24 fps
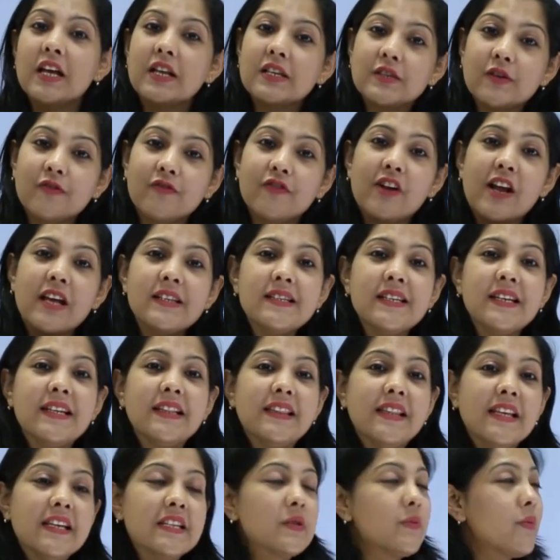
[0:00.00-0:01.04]
So friends,
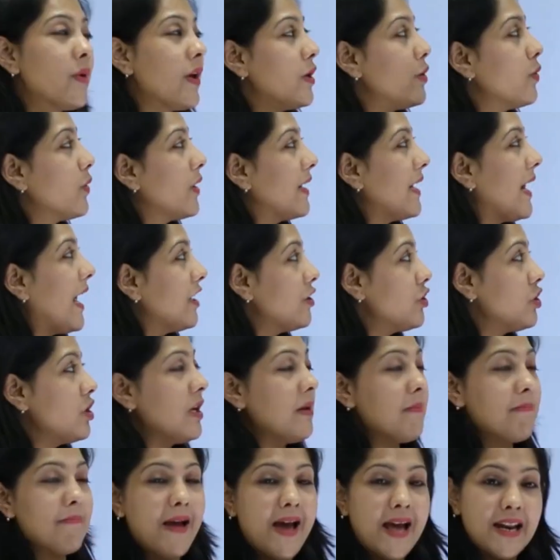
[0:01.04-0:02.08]
in this way you can
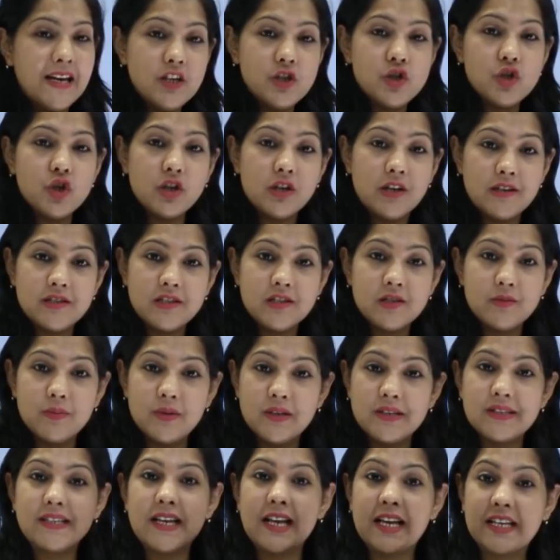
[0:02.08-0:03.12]
actually manage your
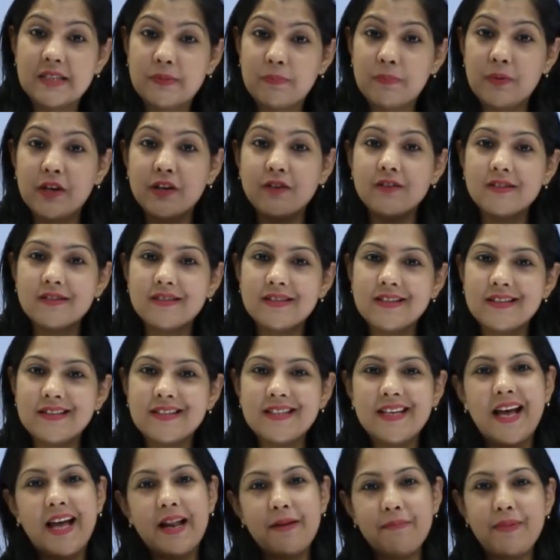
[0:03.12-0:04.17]
customers'
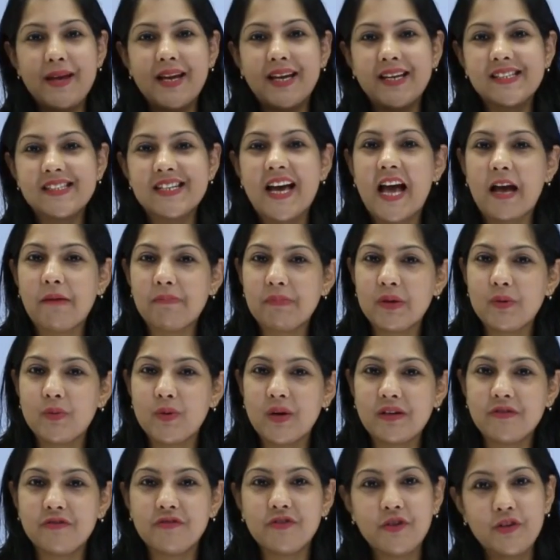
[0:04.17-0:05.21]
experiences and make it a happy
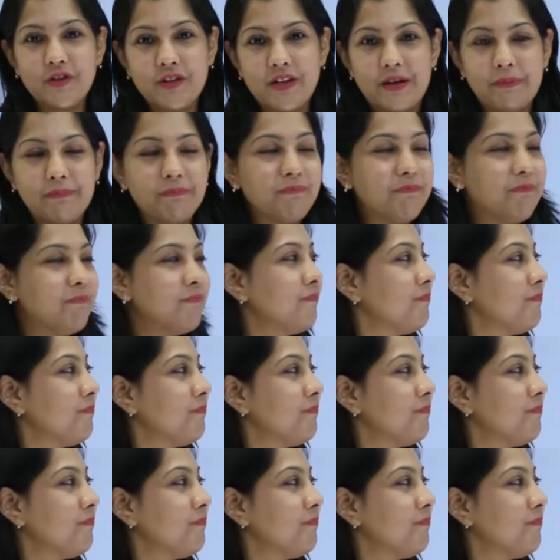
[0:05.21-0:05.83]
one for them.